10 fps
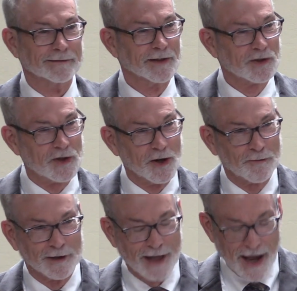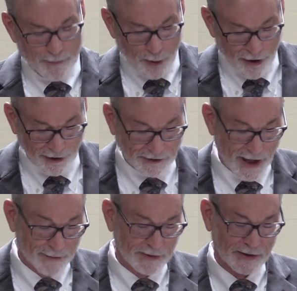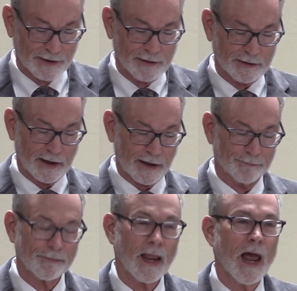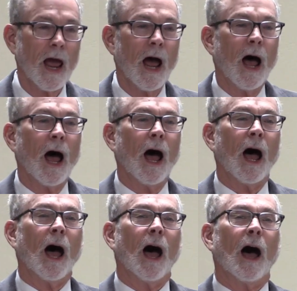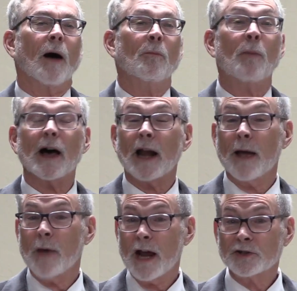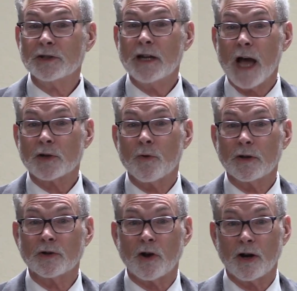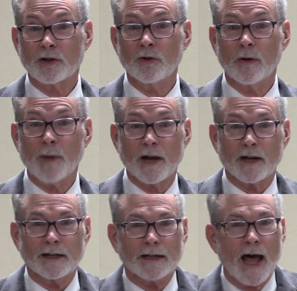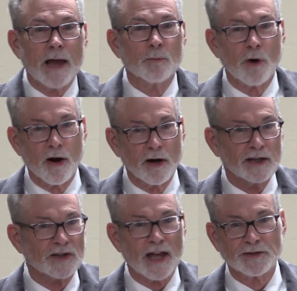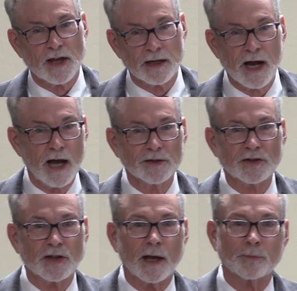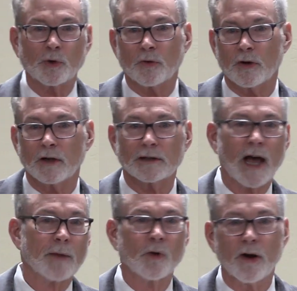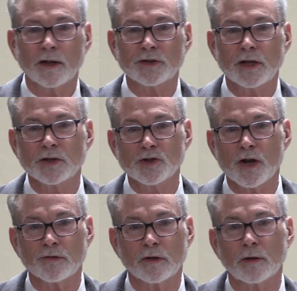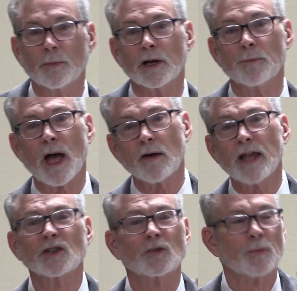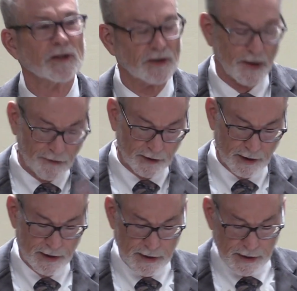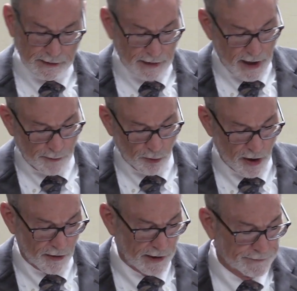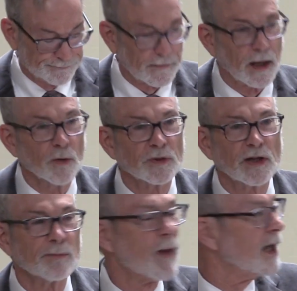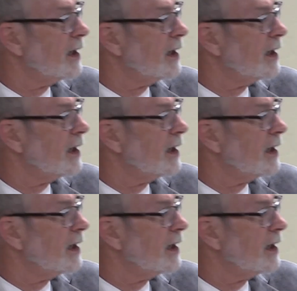let's cheer for libraries, absolutely. But I'm actually not going to talk to you about libraries as a concept or libraries in general, but about a specific library. It was in my